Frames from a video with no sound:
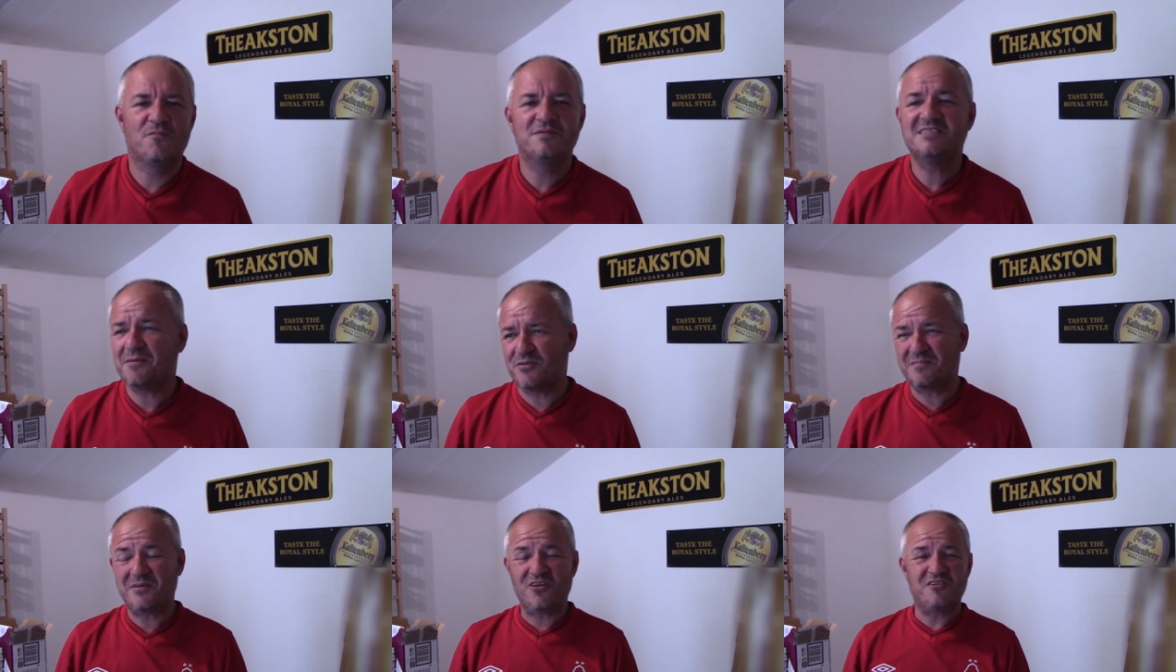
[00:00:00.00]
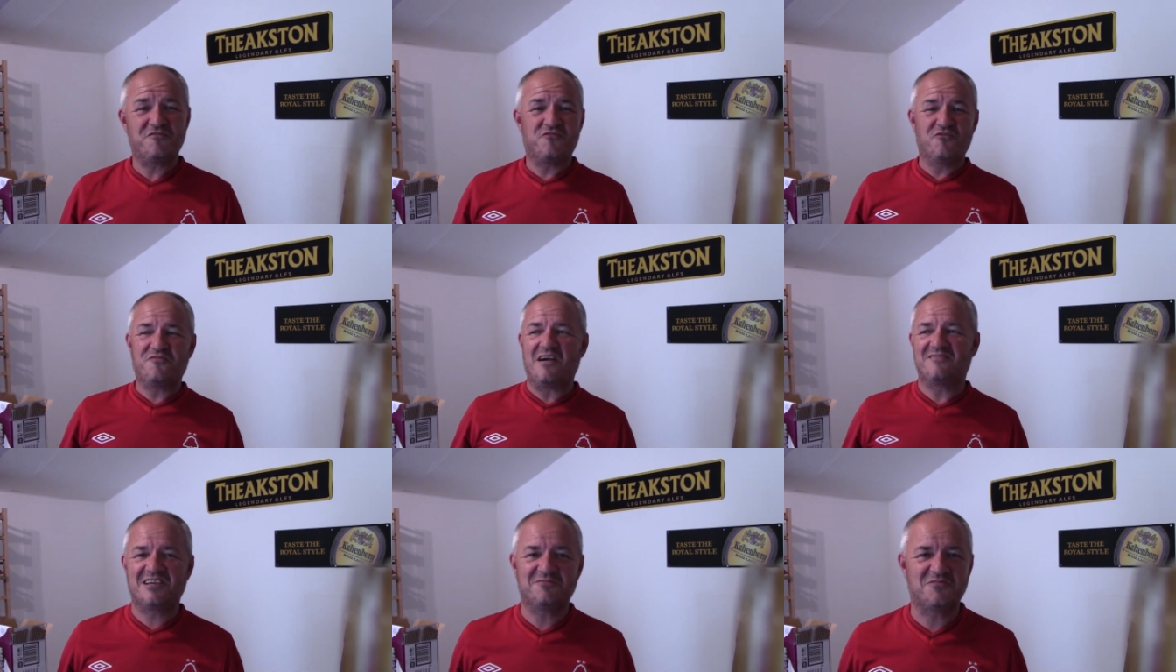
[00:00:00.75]
By the time I've been on it four or
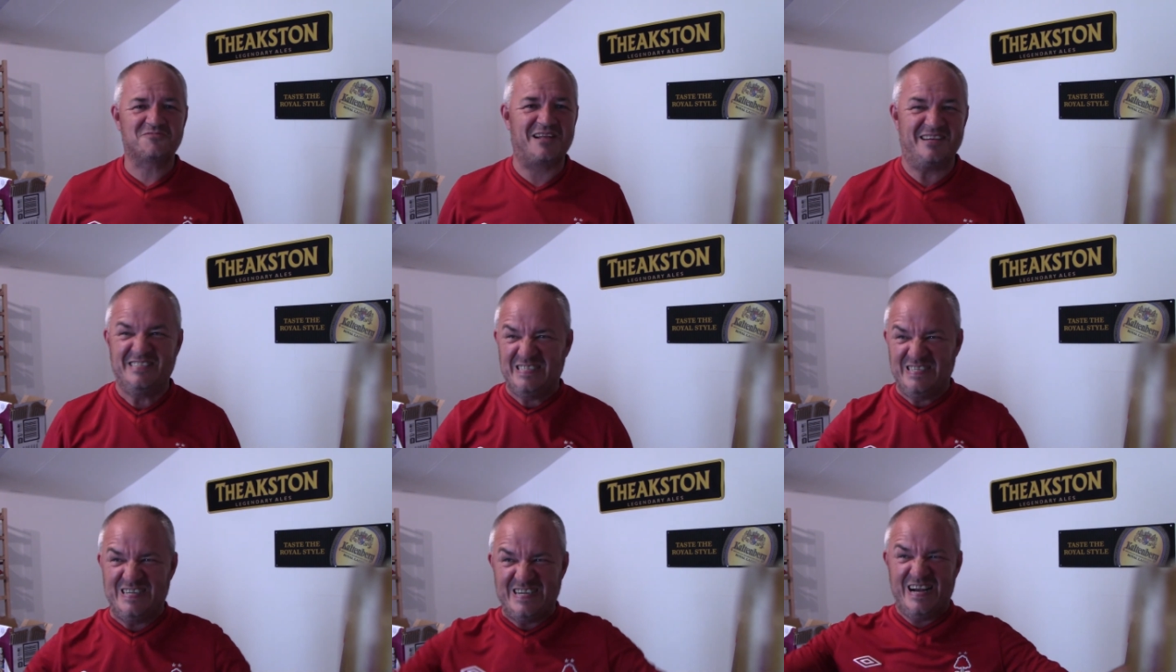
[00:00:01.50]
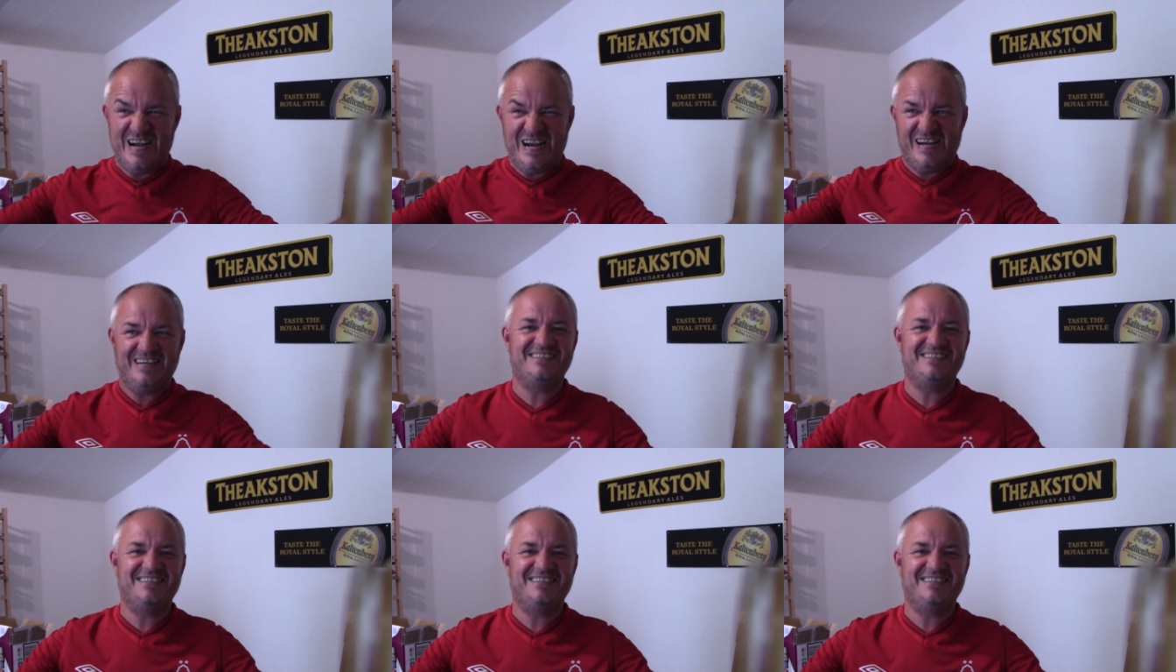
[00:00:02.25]
five times, I was like, yeah,